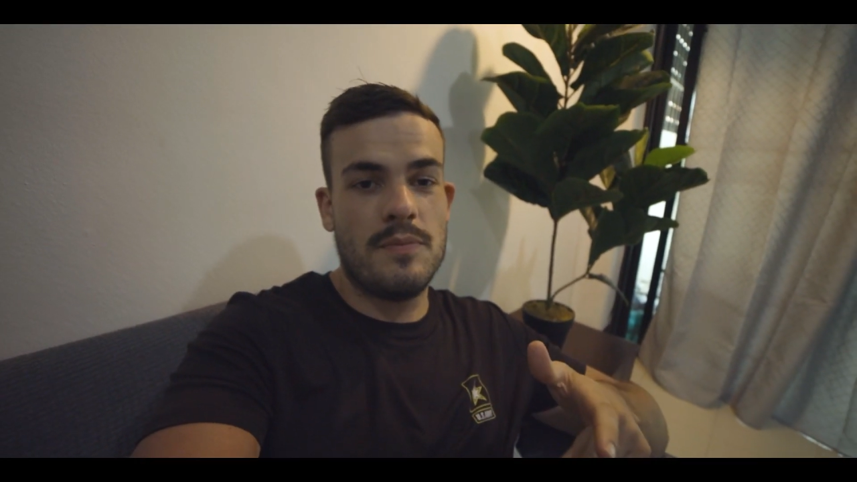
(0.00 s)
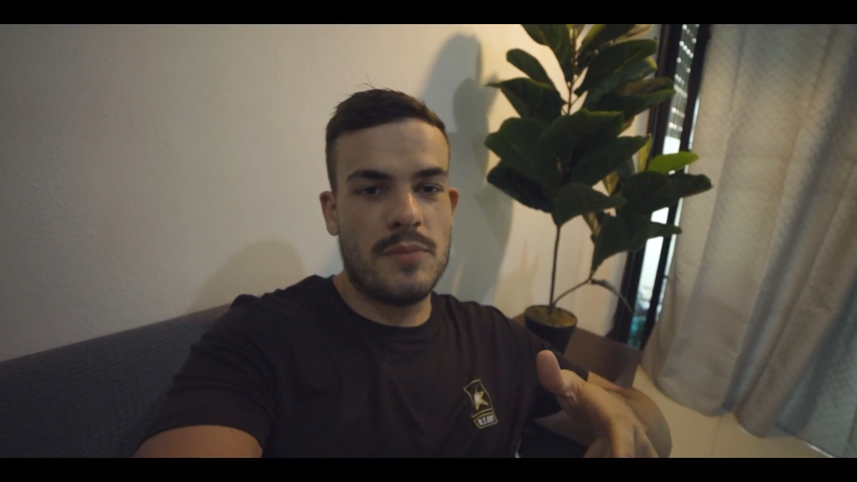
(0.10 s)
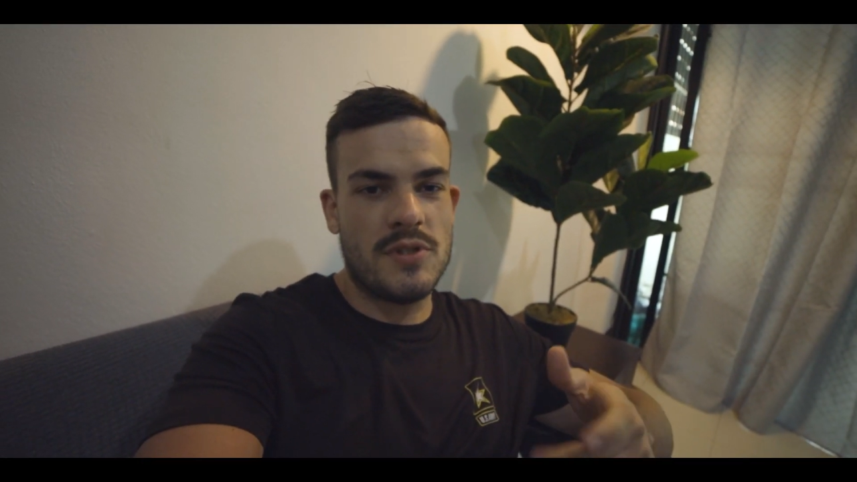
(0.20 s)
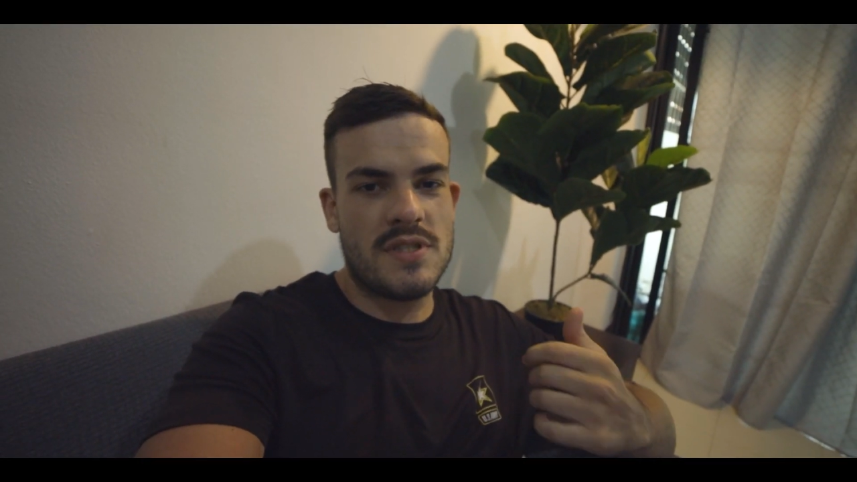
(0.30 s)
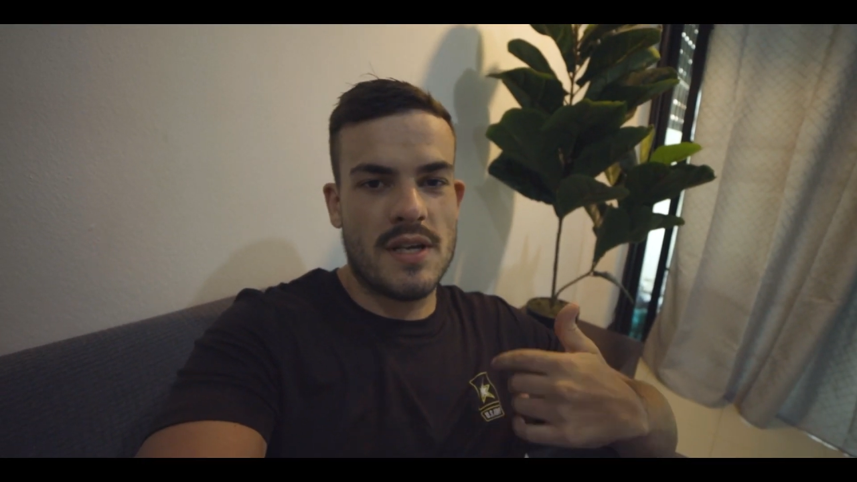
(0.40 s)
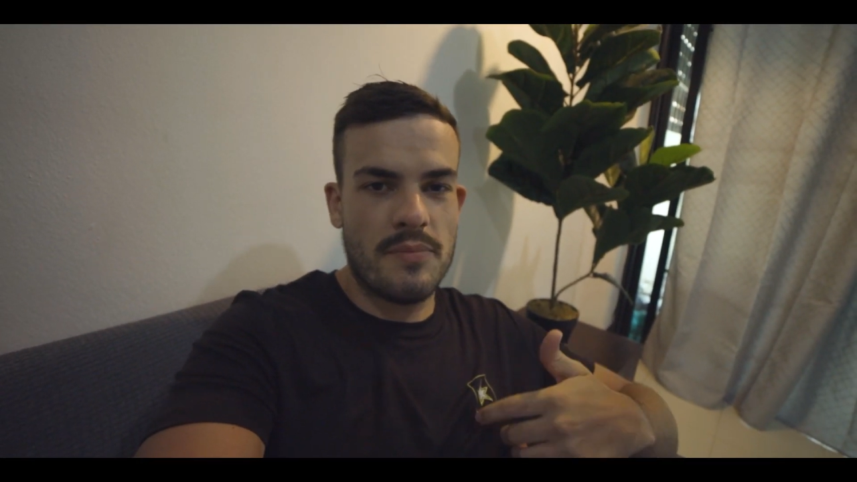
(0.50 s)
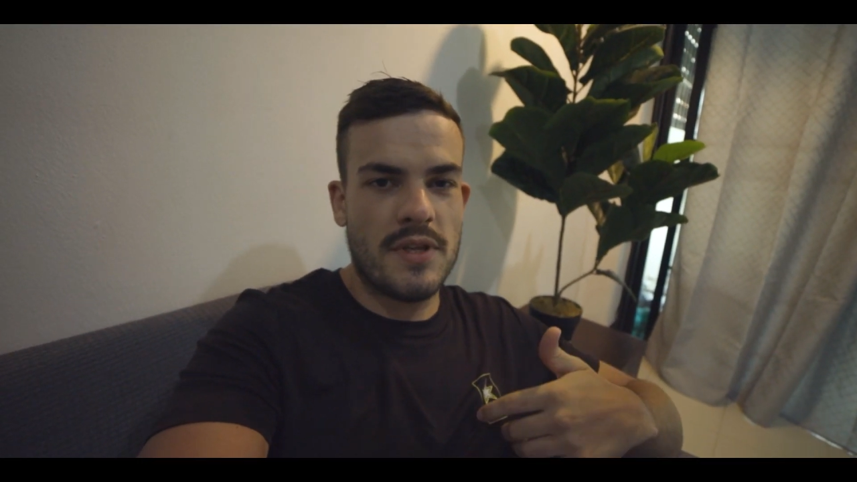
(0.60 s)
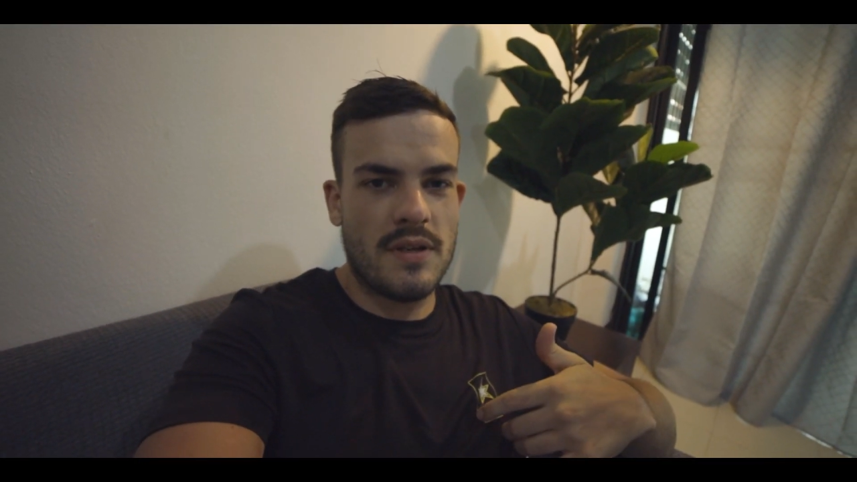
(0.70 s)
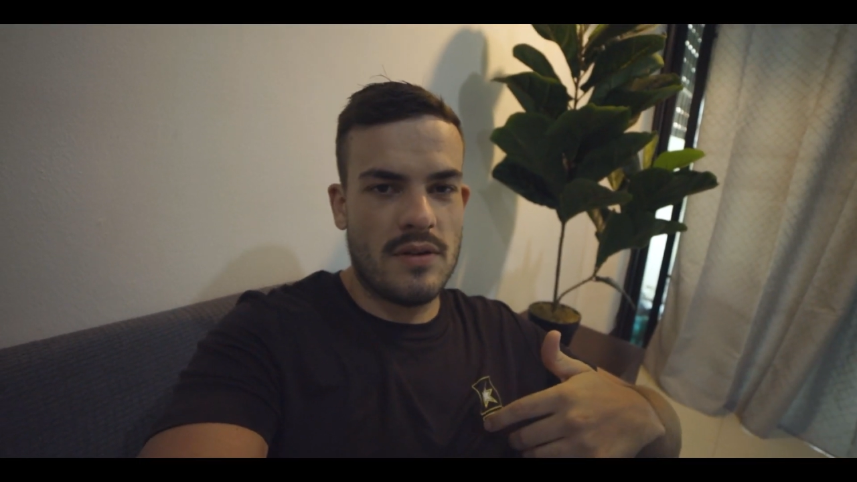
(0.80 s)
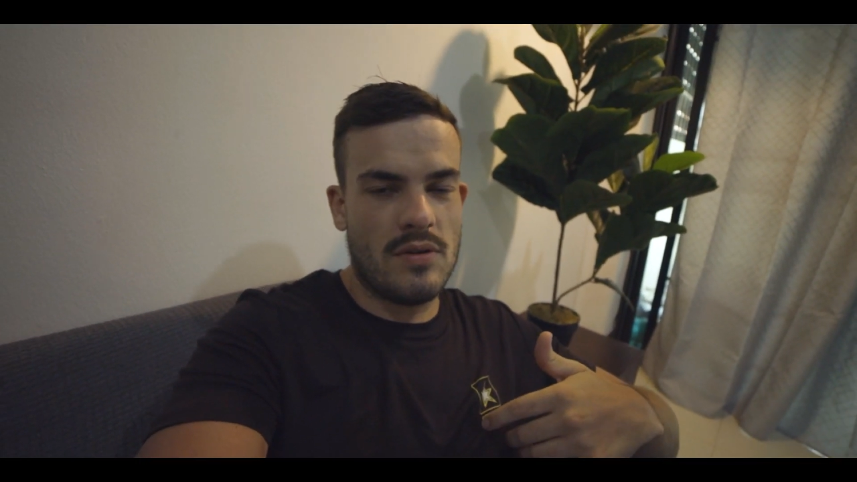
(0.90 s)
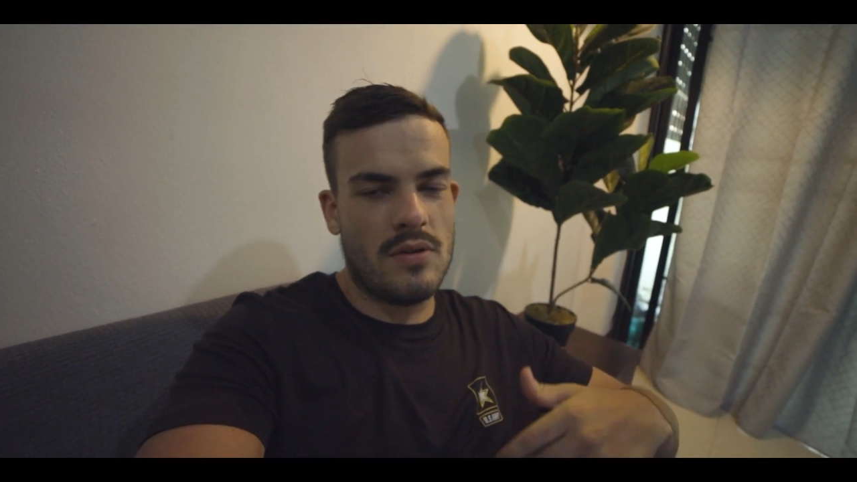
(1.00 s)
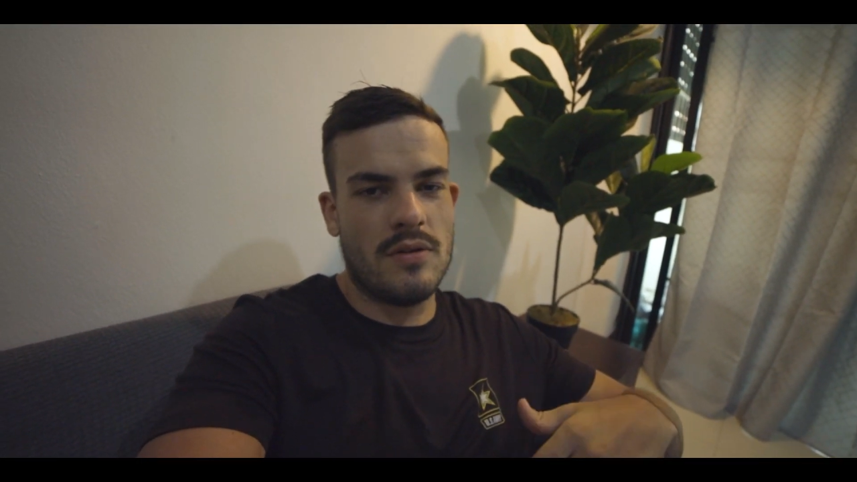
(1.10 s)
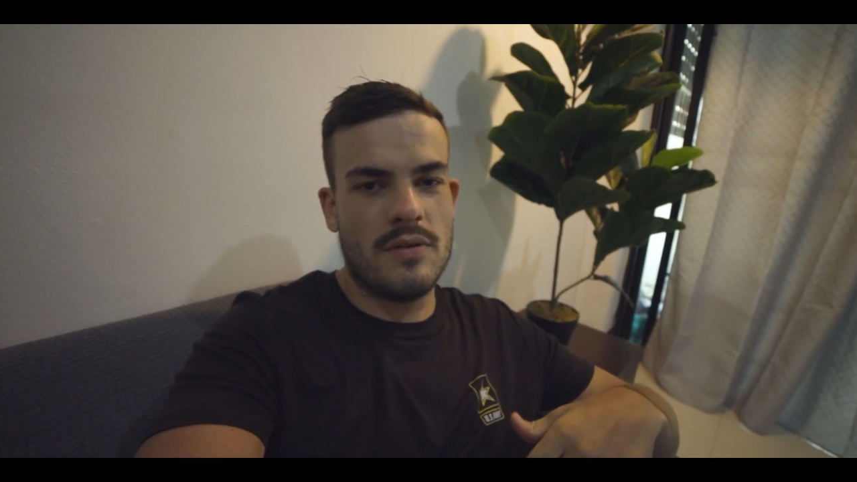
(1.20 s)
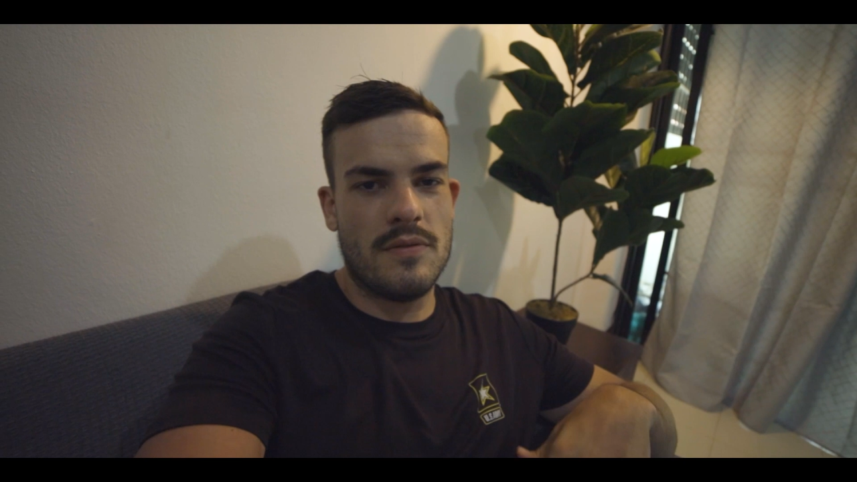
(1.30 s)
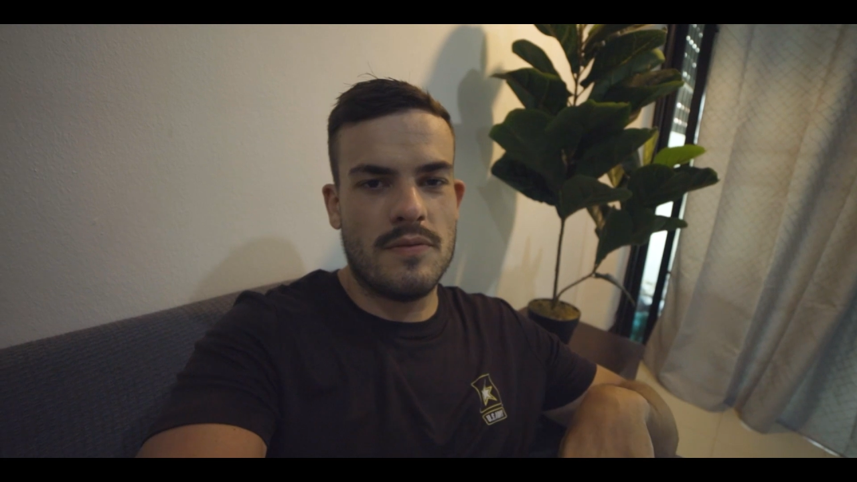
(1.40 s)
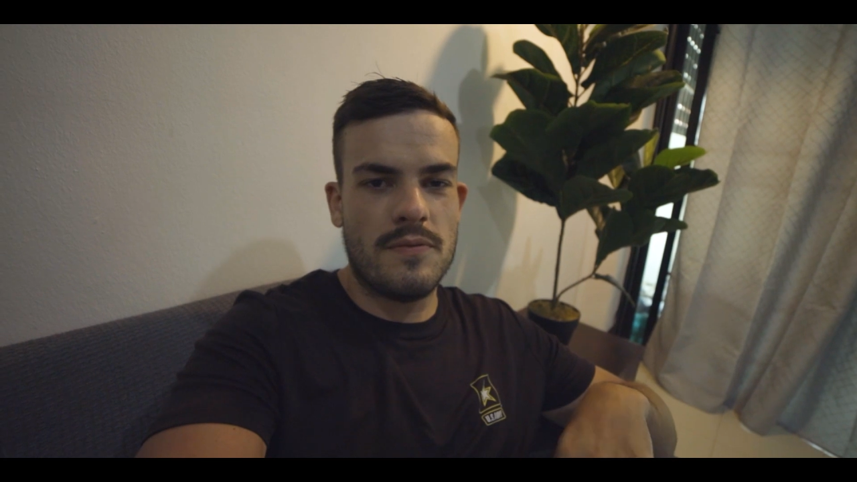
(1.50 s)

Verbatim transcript: to put something on